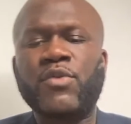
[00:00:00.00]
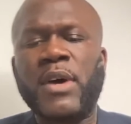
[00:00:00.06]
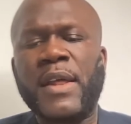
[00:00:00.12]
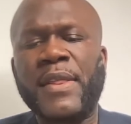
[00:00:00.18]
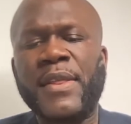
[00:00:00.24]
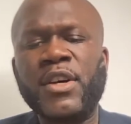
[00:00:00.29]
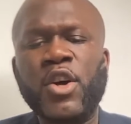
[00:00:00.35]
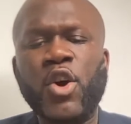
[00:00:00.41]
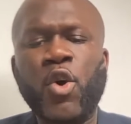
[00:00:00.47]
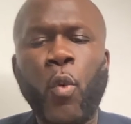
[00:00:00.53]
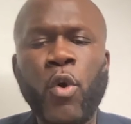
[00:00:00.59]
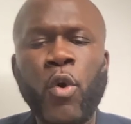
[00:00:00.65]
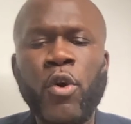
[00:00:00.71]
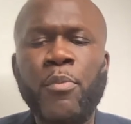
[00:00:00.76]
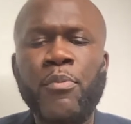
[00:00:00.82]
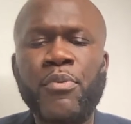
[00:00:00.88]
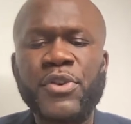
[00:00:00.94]
rather,
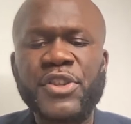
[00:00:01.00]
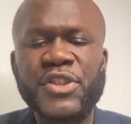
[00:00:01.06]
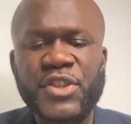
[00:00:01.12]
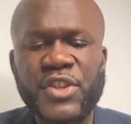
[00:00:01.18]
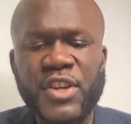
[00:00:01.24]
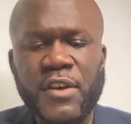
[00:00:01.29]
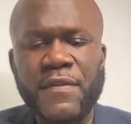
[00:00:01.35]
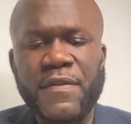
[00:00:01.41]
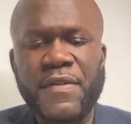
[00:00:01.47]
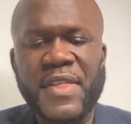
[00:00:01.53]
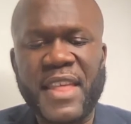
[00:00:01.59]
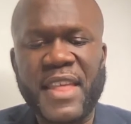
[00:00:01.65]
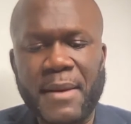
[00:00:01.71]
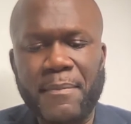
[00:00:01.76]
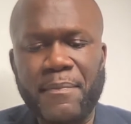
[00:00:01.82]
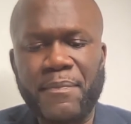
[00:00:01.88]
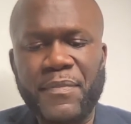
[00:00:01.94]
will preserve
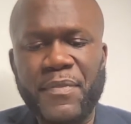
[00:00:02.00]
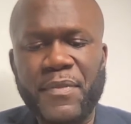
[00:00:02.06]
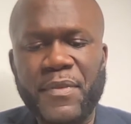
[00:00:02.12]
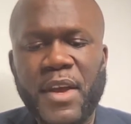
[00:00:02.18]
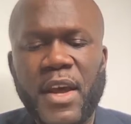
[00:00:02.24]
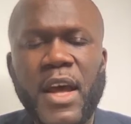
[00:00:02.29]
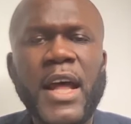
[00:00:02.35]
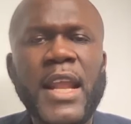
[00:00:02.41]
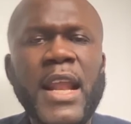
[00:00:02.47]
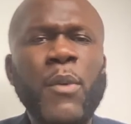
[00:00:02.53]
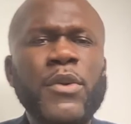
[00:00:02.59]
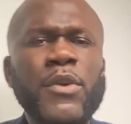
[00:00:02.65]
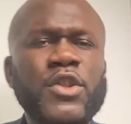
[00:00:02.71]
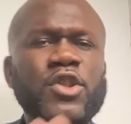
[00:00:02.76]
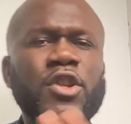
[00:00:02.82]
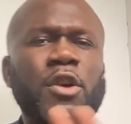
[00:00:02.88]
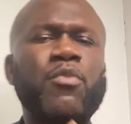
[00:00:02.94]
them. I
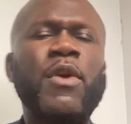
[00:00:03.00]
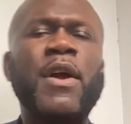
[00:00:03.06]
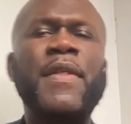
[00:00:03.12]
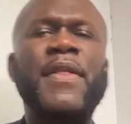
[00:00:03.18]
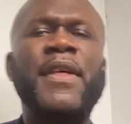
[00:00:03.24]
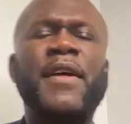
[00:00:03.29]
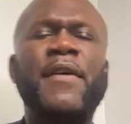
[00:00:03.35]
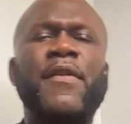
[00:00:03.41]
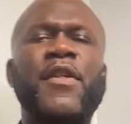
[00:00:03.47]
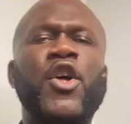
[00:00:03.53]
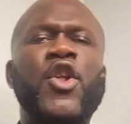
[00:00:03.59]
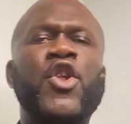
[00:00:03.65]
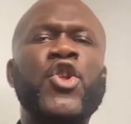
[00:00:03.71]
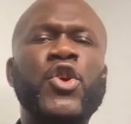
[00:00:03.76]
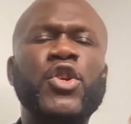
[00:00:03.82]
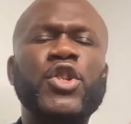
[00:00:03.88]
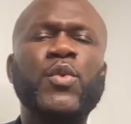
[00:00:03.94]
want to stop right there.
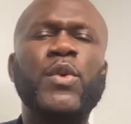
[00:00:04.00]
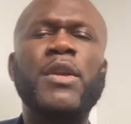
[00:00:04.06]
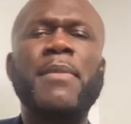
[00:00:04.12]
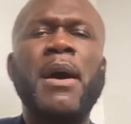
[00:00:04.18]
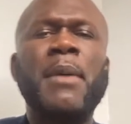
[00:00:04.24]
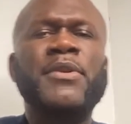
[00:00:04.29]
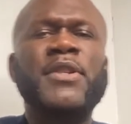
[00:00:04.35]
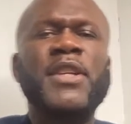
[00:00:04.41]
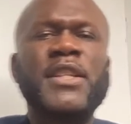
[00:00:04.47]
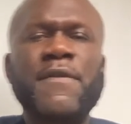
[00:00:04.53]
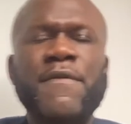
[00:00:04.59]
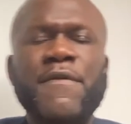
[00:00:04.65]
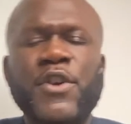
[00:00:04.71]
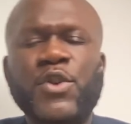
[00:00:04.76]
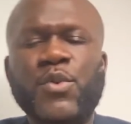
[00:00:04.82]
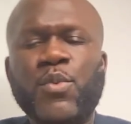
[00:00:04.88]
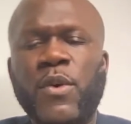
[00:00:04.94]
Notice what the Bible says in
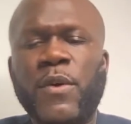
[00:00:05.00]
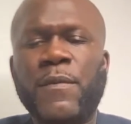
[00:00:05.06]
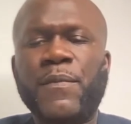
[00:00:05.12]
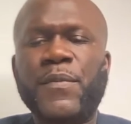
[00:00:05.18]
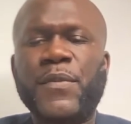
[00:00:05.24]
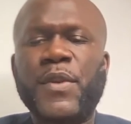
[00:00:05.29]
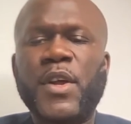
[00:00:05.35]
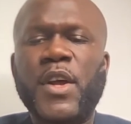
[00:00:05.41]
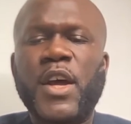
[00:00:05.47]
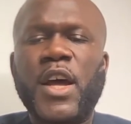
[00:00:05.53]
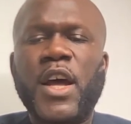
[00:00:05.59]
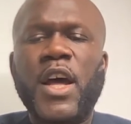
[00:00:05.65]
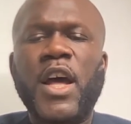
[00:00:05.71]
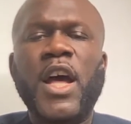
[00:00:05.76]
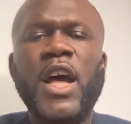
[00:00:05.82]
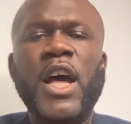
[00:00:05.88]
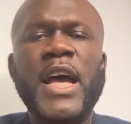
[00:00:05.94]
verse 1.
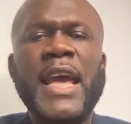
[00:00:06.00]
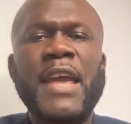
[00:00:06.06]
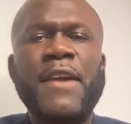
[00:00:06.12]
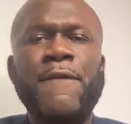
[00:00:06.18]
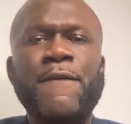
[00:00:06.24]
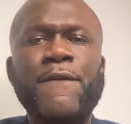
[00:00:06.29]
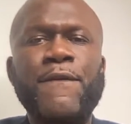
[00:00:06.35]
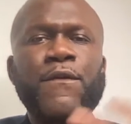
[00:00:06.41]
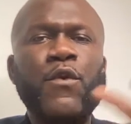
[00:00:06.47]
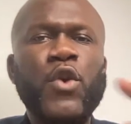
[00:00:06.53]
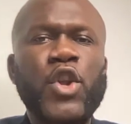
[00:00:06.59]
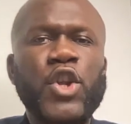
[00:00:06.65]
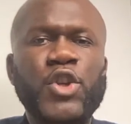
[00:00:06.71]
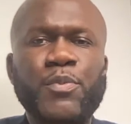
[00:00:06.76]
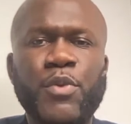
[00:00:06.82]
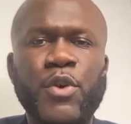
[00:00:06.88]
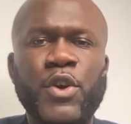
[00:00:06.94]
A
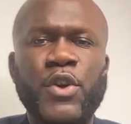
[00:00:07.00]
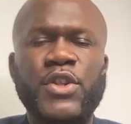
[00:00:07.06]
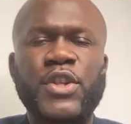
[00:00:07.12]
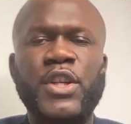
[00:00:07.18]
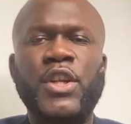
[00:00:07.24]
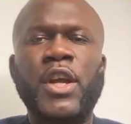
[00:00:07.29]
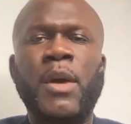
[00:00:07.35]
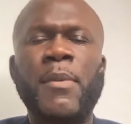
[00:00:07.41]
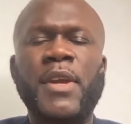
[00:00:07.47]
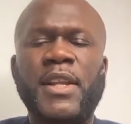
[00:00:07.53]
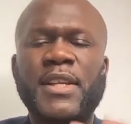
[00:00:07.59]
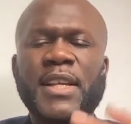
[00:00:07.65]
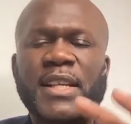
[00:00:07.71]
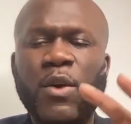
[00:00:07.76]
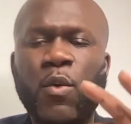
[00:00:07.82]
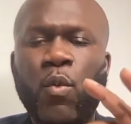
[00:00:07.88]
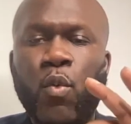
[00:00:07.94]
foolish person, I mean, it
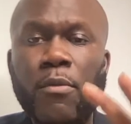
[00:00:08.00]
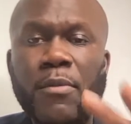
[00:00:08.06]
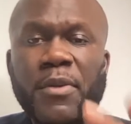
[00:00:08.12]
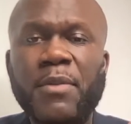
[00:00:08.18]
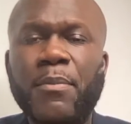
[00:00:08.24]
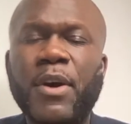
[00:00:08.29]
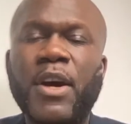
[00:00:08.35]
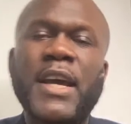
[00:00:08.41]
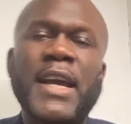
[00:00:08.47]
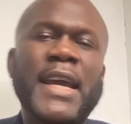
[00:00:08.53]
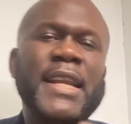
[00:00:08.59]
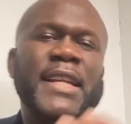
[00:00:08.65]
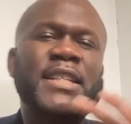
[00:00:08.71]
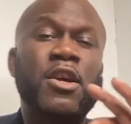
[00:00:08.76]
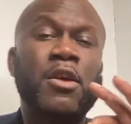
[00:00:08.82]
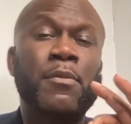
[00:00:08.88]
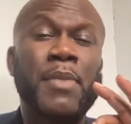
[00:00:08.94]
says a woman, but again,
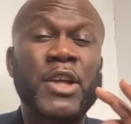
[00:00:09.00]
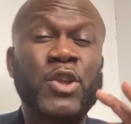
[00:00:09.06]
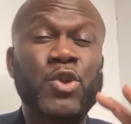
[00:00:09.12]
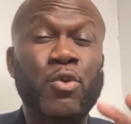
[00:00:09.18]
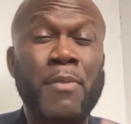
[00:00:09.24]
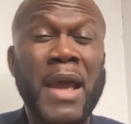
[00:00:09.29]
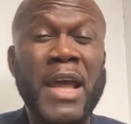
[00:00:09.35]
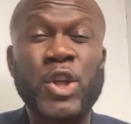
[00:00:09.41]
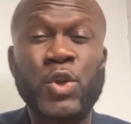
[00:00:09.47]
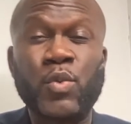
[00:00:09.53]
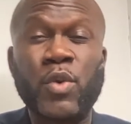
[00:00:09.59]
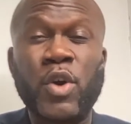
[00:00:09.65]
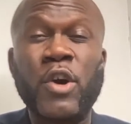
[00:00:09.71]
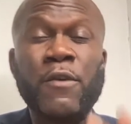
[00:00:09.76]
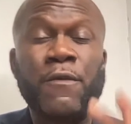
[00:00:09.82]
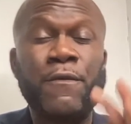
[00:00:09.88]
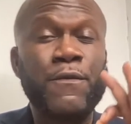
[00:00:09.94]
this could apply to a man as well.
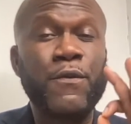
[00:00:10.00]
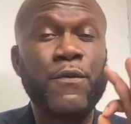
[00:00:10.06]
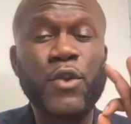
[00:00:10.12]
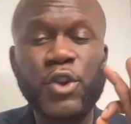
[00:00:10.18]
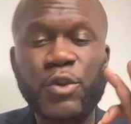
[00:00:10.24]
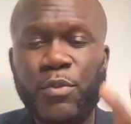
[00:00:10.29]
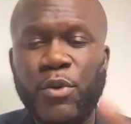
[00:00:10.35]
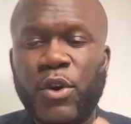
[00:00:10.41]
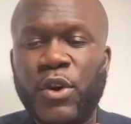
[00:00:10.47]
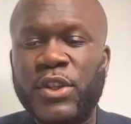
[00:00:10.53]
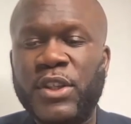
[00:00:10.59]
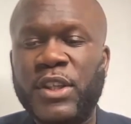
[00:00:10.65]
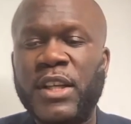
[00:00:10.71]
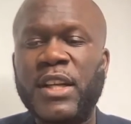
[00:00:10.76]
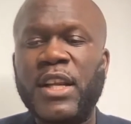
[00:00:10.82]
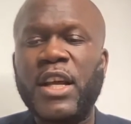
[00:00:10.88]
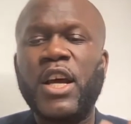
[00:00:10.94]
A foolish
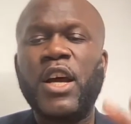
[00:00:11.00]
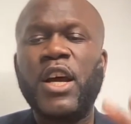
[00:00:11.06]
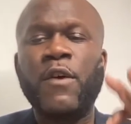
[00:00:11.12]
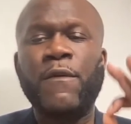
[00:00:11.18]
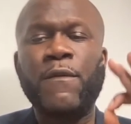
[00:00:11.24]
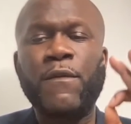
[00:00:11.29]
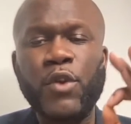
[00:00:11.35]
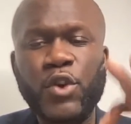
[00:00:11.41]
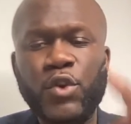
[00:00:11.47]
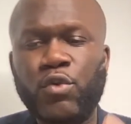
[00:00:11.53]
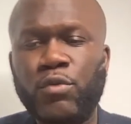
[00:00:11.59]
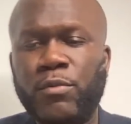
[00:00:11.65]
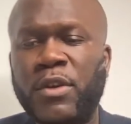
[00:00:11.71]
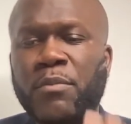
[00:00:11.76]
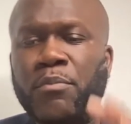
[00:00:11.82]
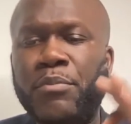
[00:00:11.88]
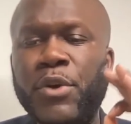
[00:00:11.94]
person, a foolish
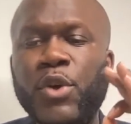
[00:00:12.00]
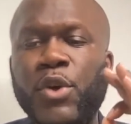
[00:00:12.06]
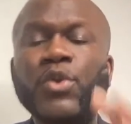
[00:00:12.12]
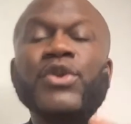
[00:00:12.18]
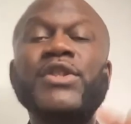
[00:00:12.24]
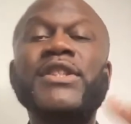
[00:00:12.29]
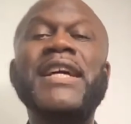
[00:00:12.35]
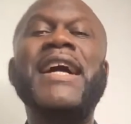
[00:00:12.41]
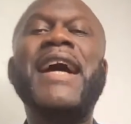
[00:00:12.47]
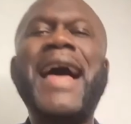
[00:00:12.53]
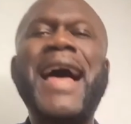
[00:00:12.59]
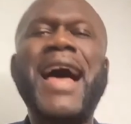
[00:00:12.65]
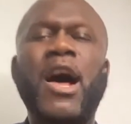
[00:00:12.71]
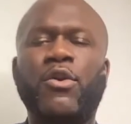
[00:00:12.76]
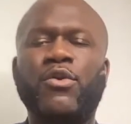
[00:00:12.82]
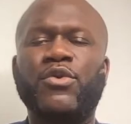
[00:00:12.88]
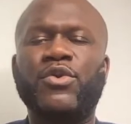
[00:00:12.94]
woman builds a
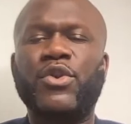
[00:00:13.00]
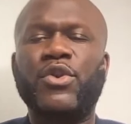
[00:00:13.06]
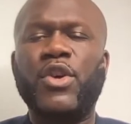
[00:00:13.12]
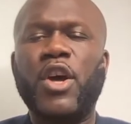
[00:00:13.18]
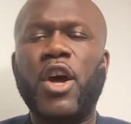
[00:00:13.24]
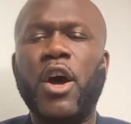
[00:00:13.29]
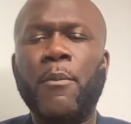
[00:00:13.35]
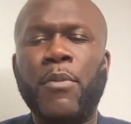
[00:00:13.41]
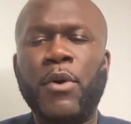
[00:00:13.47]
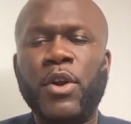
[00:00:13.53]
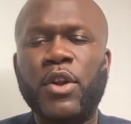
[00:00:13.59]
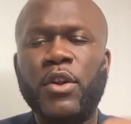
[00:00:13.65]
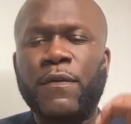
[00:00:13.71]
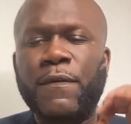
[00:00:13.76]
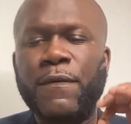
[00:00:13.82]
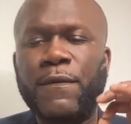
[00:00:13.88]
house, but a